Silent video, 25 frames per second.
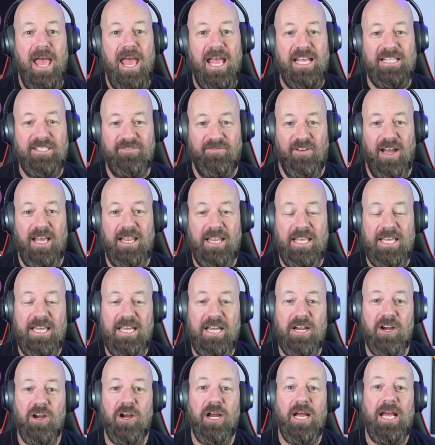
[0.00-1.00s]
It's finally
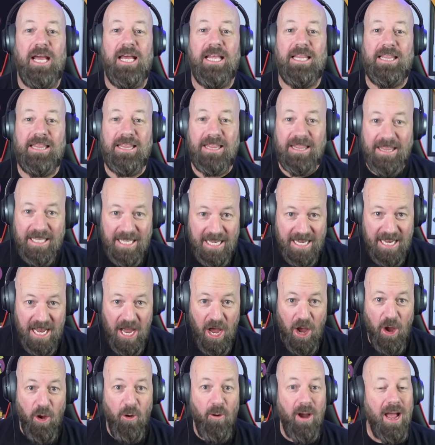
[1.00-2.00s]
here.
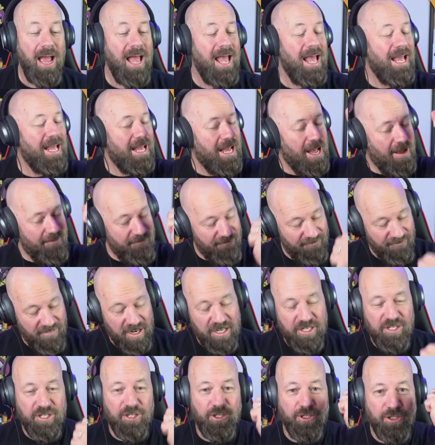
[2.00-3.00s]
Leo,
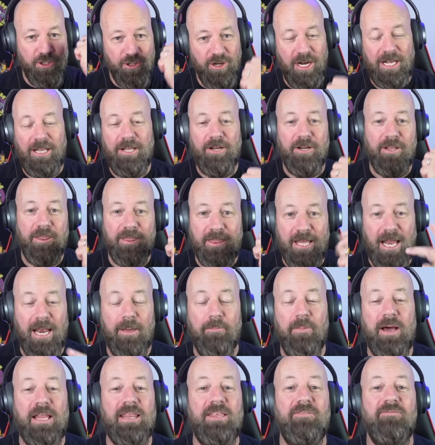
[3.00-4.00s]
official trailer,
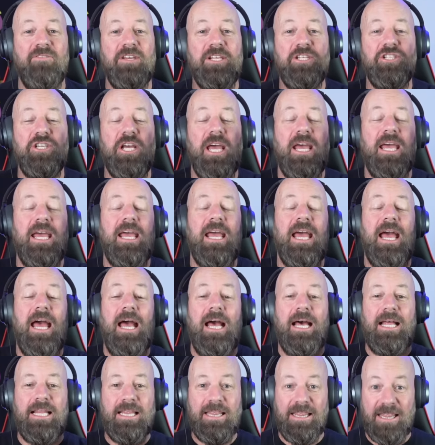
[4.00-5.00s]
Thalapathy Vijay.
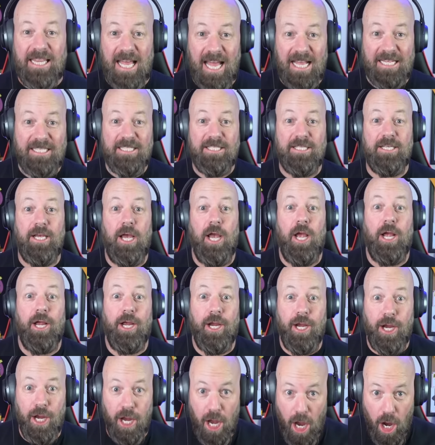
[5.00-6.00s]
Let's
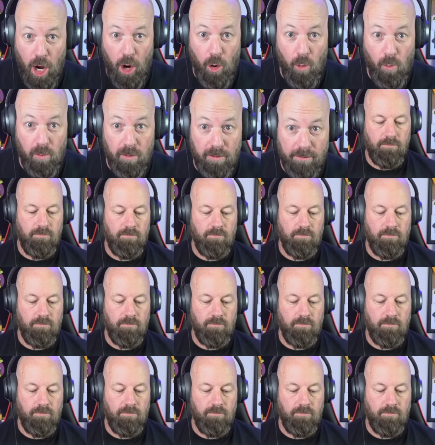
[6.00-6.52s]
go.